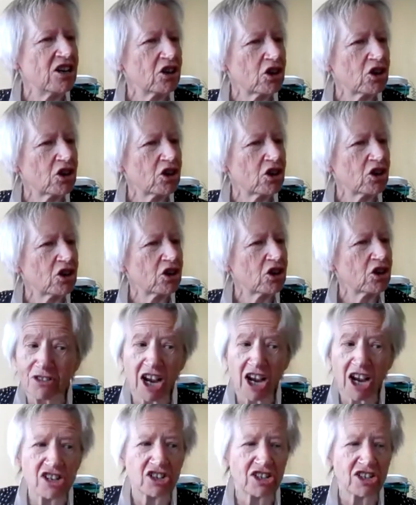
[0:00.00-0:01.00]
quite a
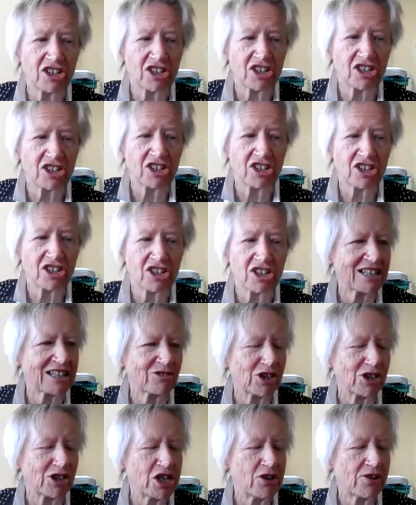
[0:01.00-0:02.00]
lot of countries, quite a
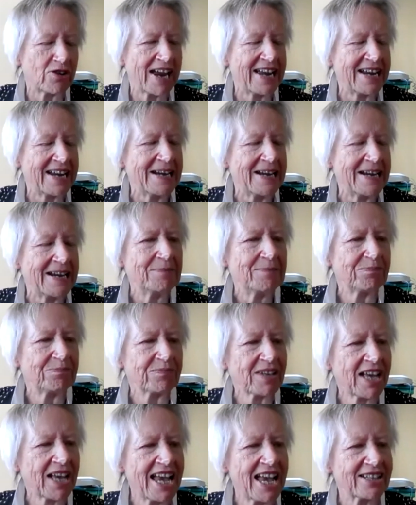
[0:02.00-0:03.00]
successful UK
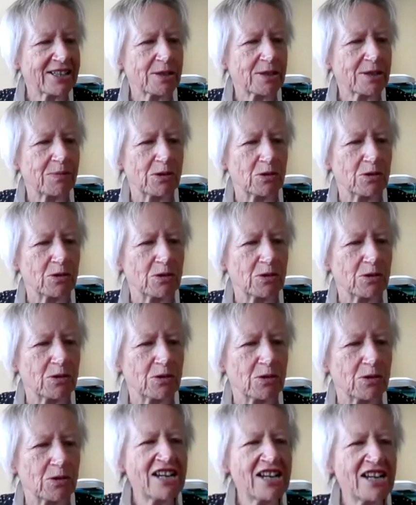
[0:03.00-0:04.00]

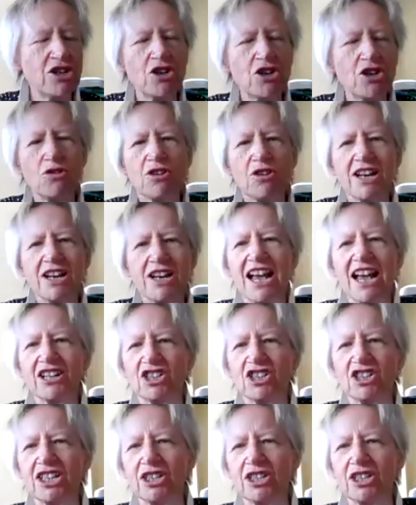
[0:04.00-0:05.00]
export, then you
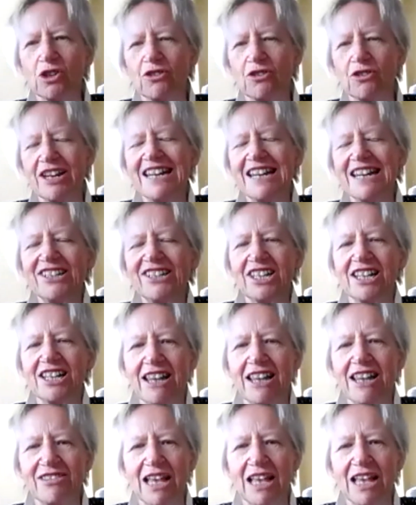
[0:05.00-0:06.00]
can actually sort of
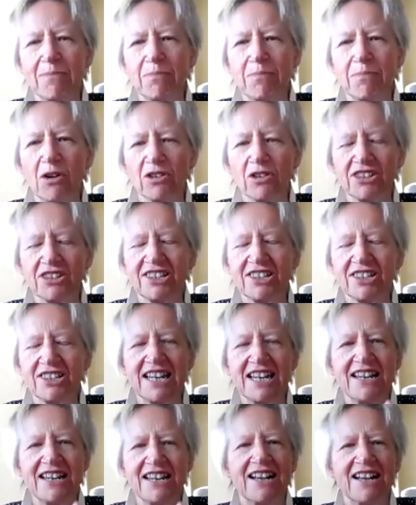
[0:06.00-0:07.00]
insulate that
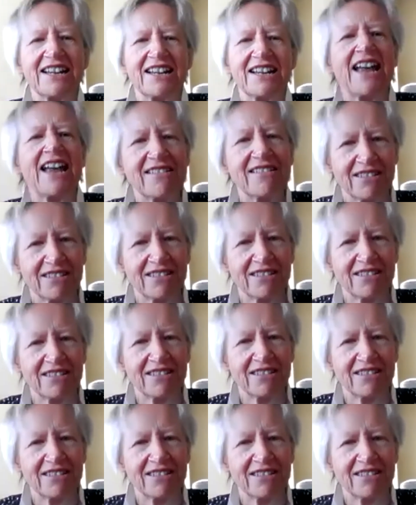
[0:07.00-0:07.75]
policy against